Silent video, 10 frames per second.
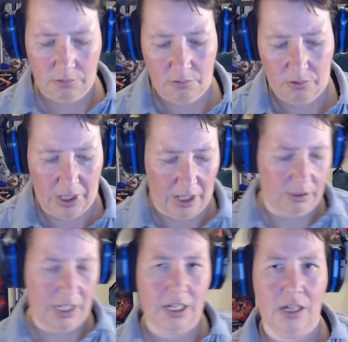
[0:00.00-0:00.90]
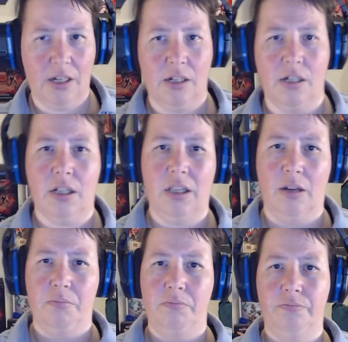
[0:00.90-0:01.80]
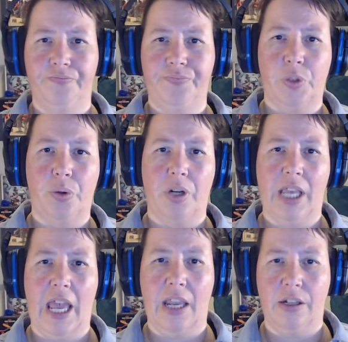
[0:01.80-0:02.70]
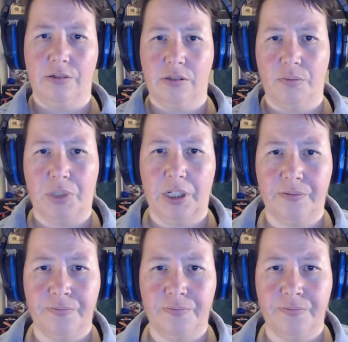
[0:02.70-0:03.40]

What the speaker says: thing, like a club or a cane or something.